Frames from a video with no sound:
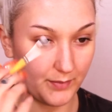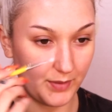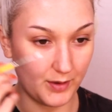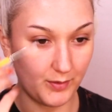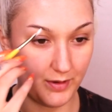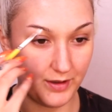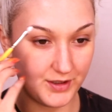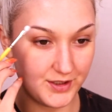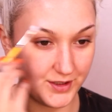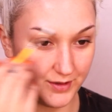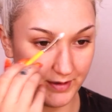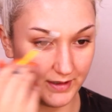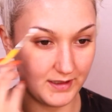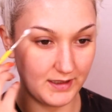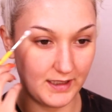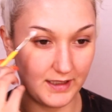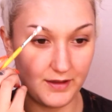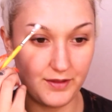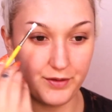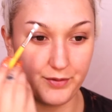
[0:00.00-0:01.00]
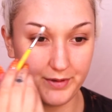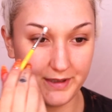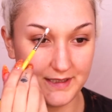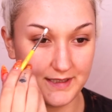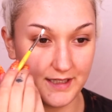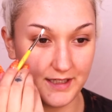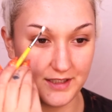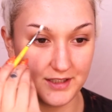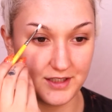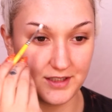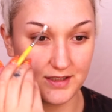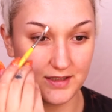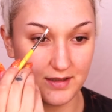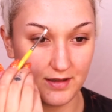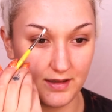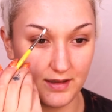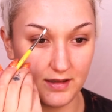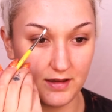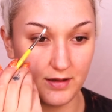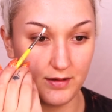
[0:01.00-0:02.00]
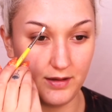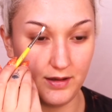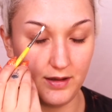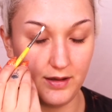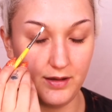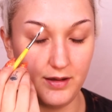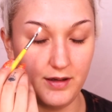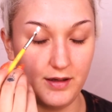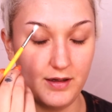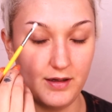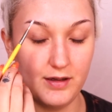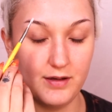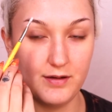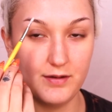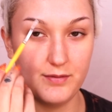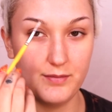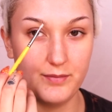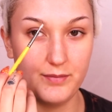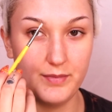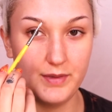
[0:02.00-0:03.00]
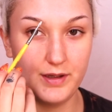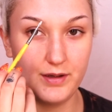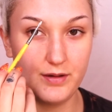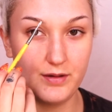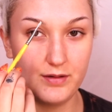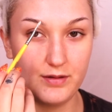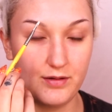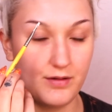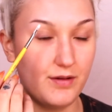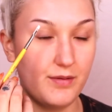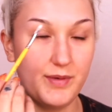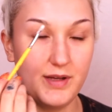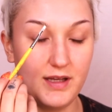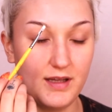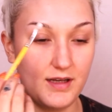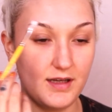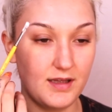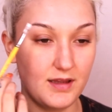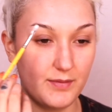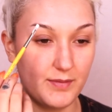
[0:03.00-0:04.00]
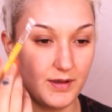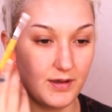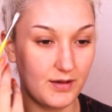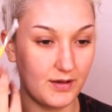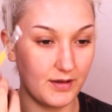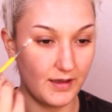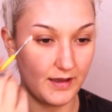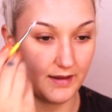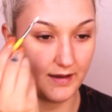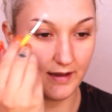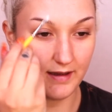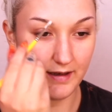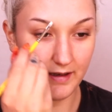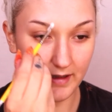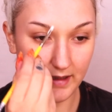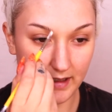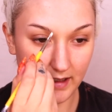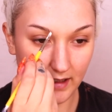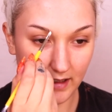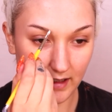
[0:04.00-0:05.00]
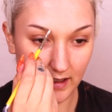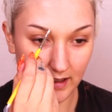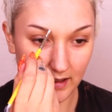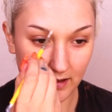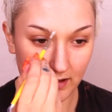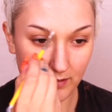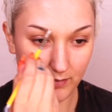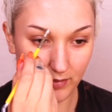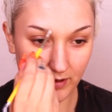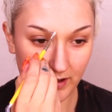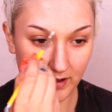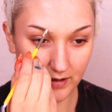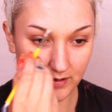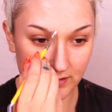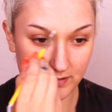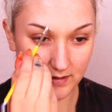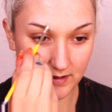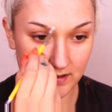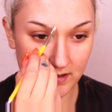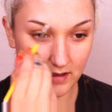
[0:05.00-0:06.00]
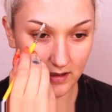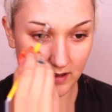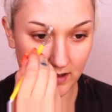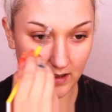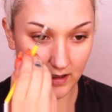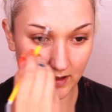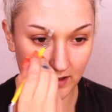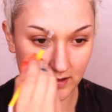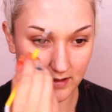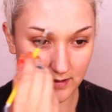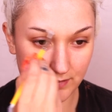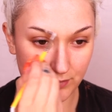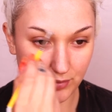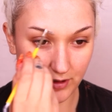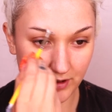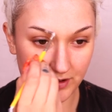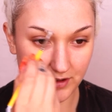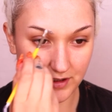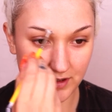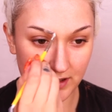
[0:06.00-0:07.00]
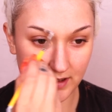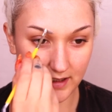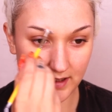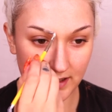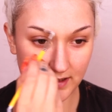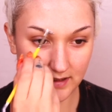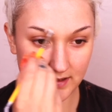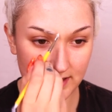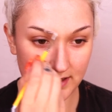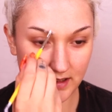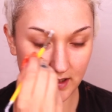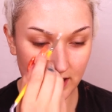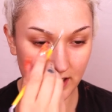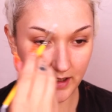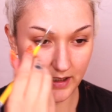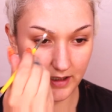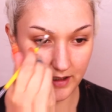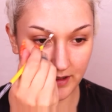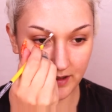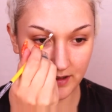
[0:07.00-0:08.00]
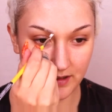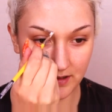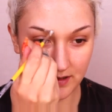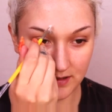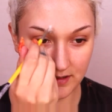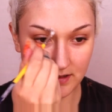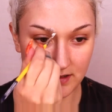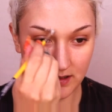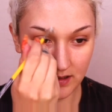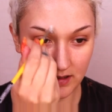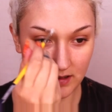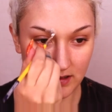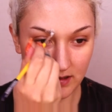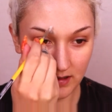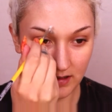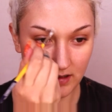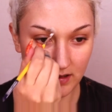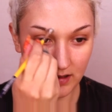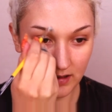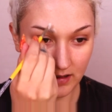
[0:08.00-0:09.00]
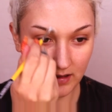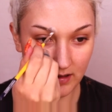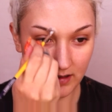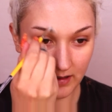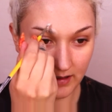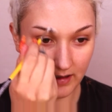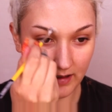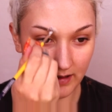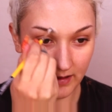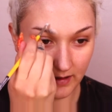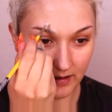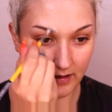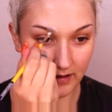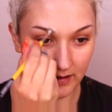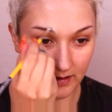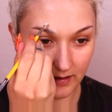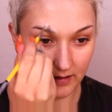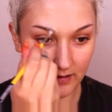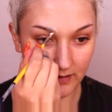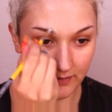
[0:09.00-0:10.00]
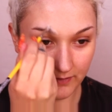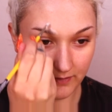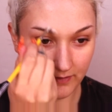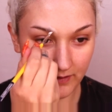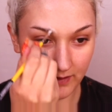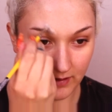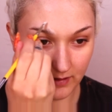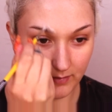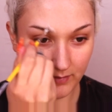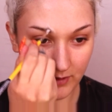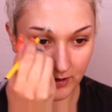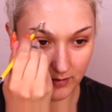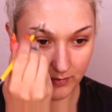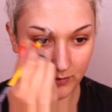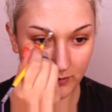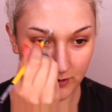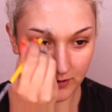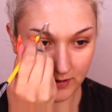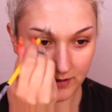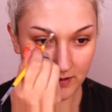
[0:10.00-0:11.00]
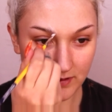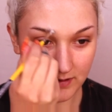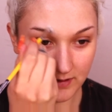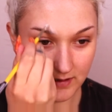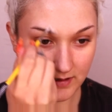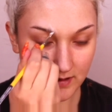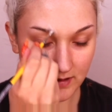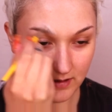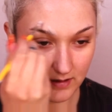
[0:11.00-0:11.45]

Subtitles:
you want to do it in like 3 sections, so like the middle, or the beginning, the middle, and then the end of the brows. And I like to brush against the hairs and then flick them upwards.